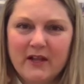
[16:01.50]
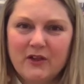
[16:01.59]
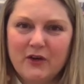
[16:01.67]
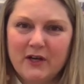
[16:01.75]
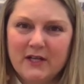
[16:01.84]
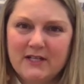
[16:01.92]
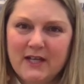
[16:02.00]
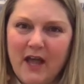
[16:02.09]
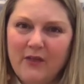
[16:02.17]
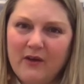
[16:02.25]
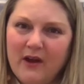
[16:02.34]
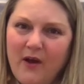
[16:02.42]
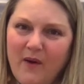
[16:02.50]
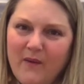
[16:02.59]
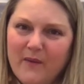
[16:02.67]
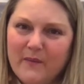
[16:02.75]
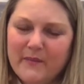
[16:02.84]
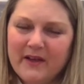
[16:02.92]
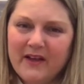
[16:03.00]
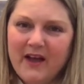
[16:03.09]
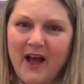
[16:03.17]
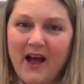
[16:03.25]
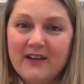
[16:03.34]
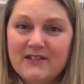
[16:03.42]
learning together at home.
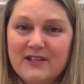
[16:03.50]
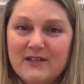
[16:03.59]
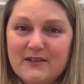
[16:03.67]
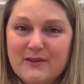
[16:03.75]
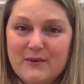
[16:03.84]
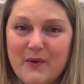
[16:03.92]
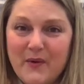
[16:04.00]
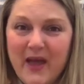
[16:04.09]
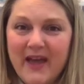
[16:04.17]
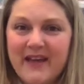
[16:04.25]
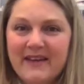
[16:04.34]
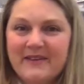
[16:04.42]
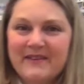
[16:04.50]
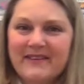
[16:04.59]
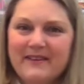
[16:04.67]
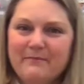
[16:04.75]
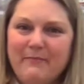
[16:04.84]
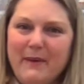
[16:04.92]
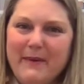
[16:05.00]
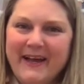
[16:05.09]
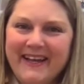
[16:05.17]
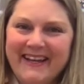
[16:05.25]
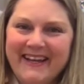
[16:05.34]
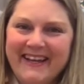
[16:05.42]
I'll see you soon, okay? Bye-bye.